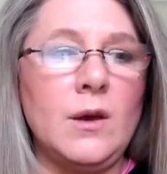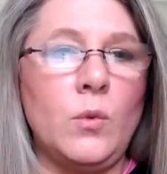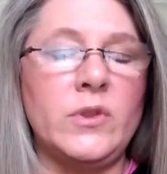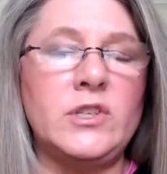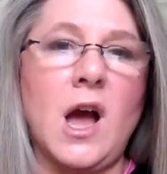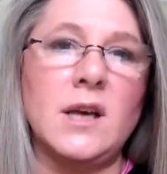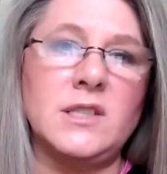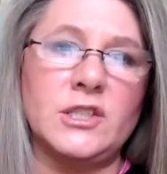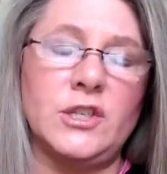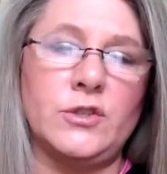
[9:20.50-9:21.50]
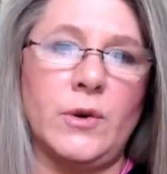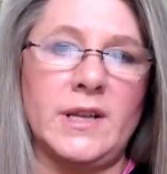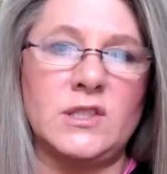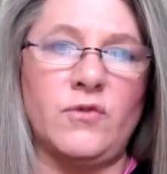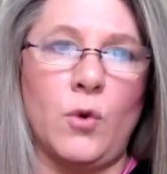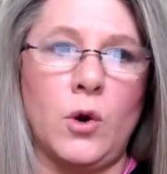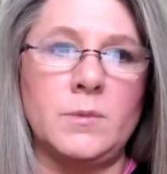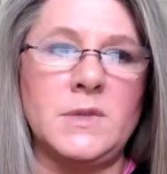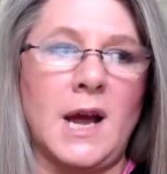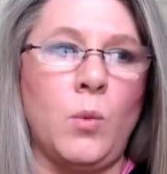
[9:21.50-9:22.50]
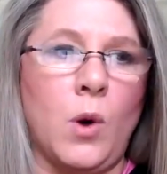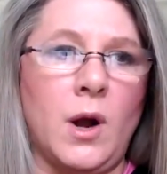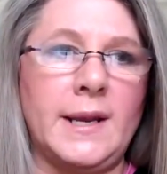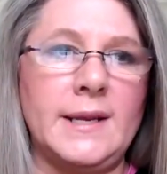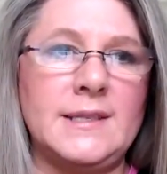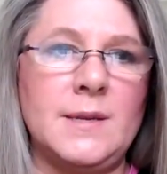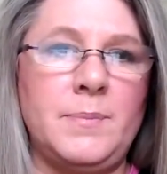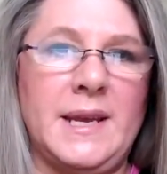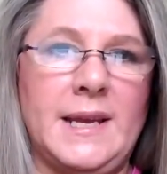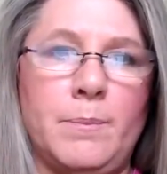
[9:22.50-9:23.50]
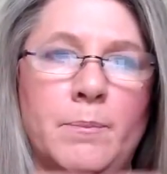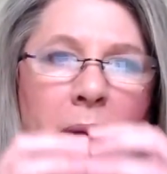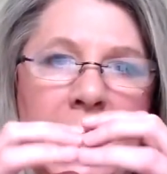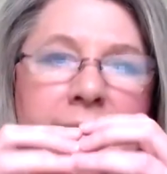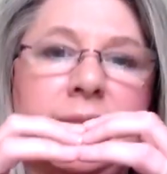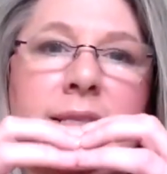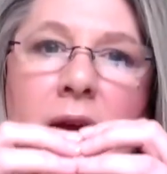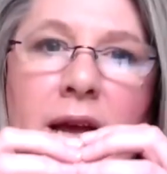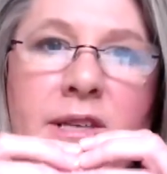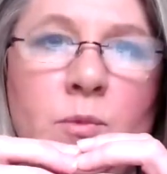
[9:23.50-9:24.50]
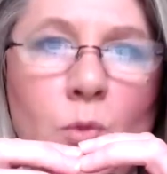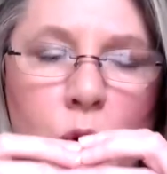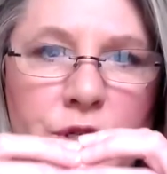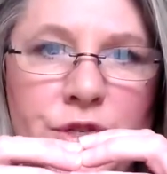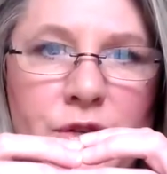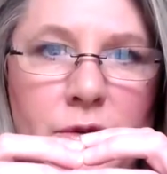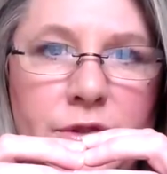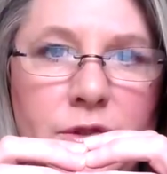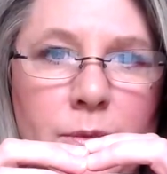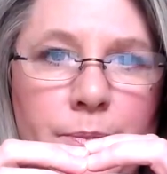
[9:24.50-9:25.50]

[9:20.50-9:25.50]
With Toxic to Transformed, I wanted it to be bite sized morsels.